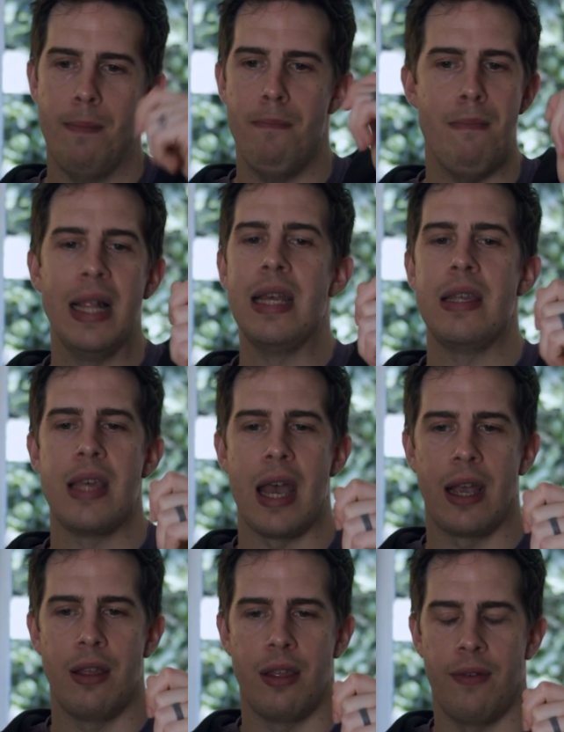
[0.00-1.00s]

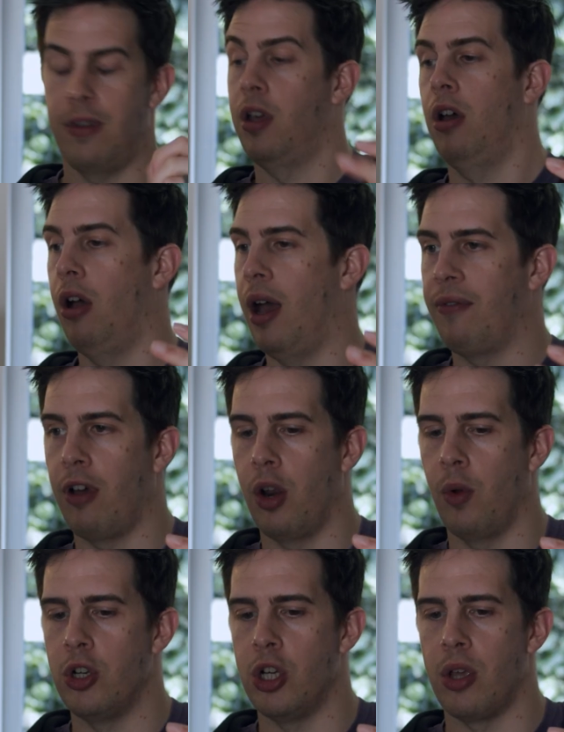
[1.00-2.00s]
milliseconds of I've got
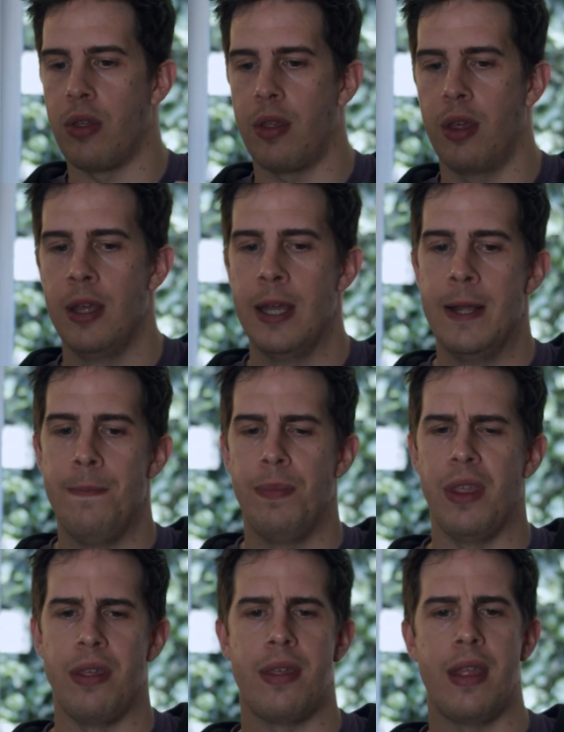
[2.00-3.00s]
to adjust,
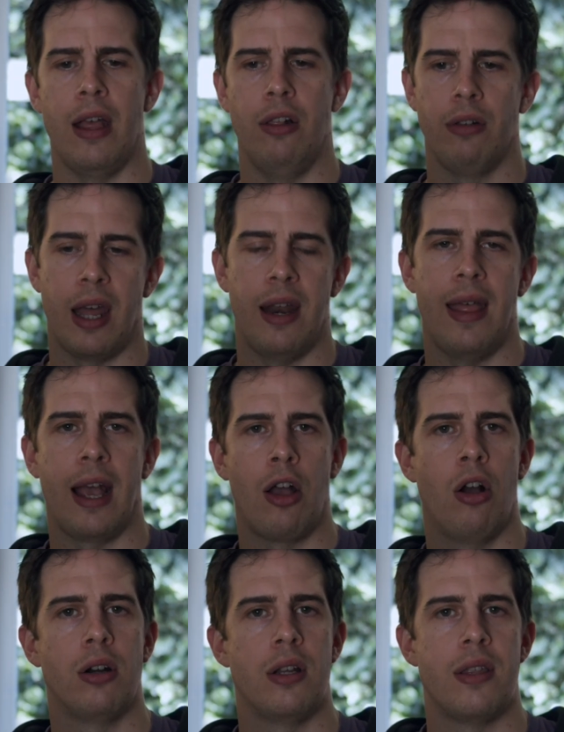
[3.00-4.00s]
there's still kind of that
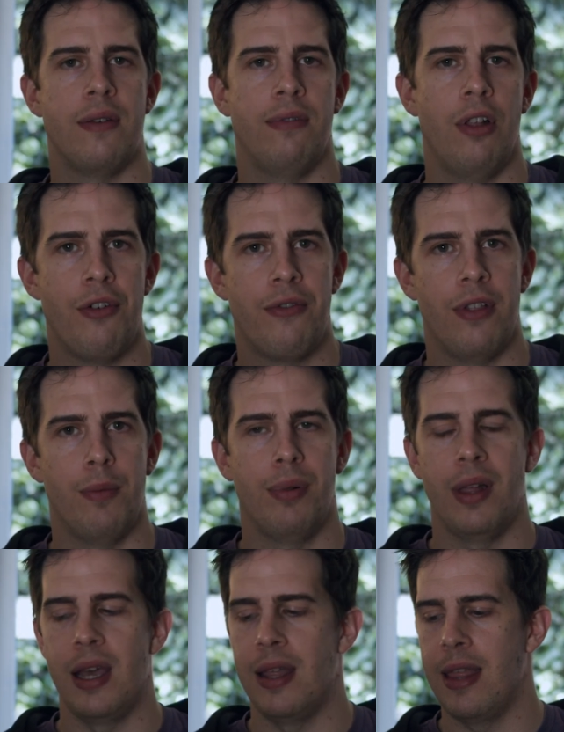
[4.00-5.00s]
cognitive load for the
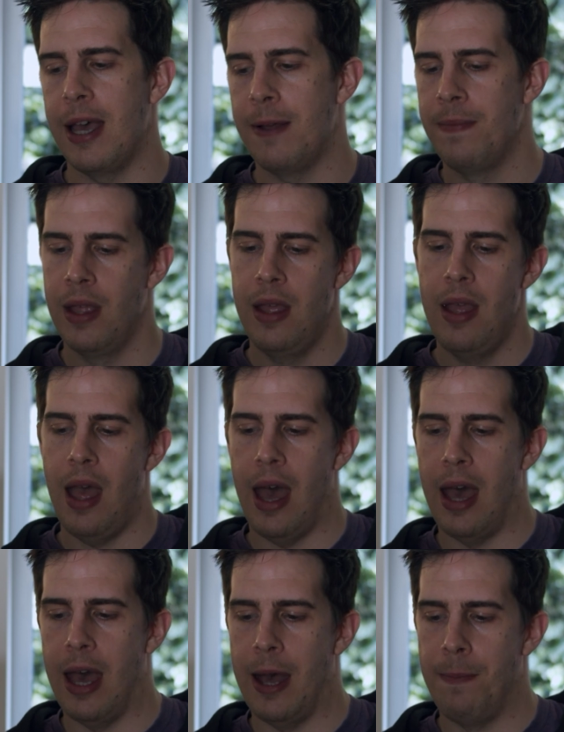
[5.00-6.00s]
player there.
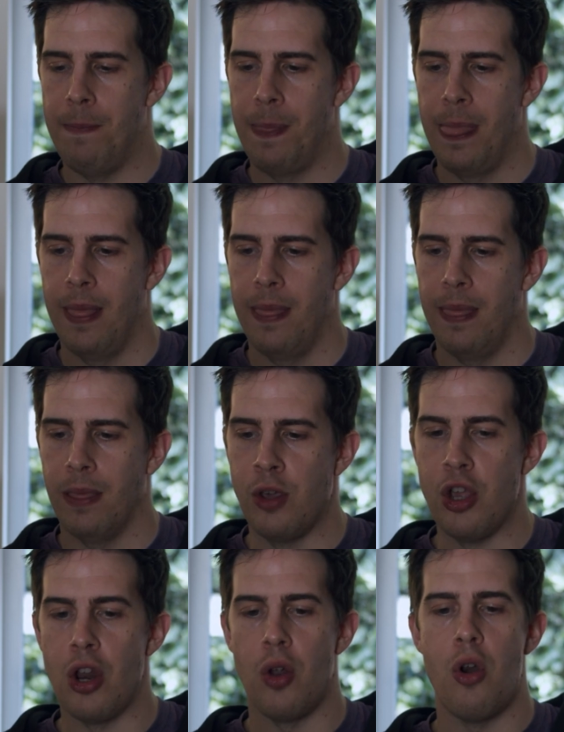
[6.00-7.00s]

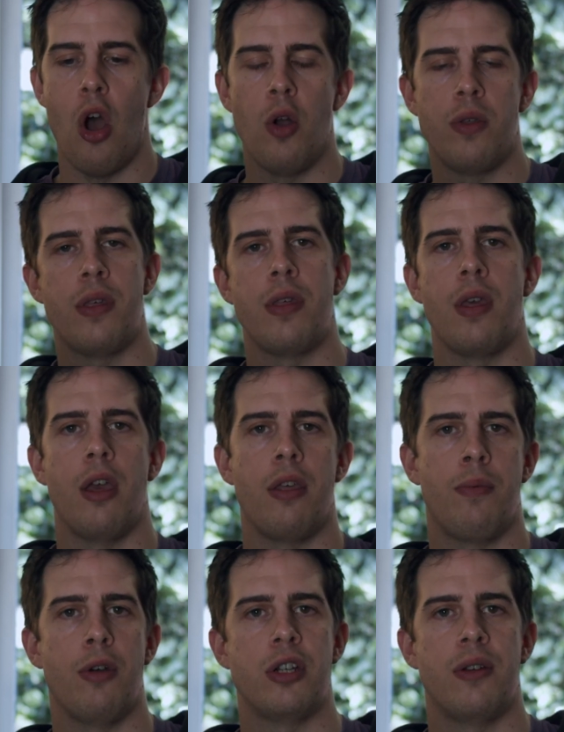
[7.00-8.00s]
You don't notice it
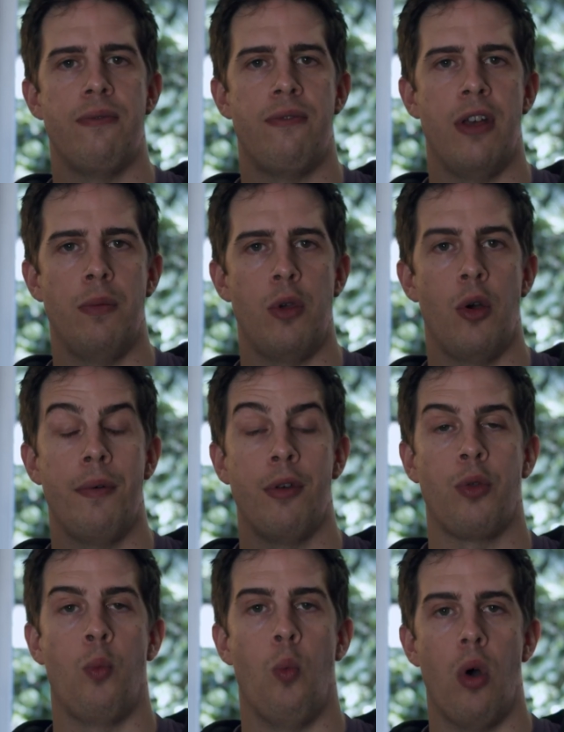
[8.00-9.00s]
as much in film. You
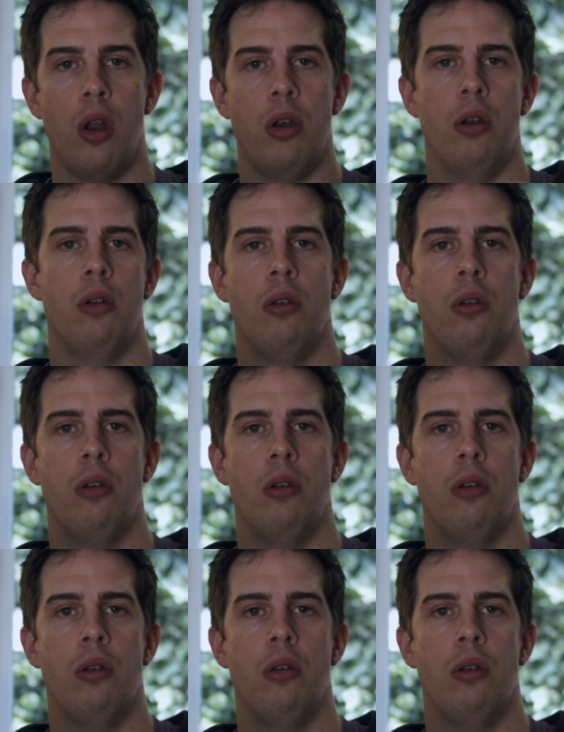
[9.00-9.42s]
almost want,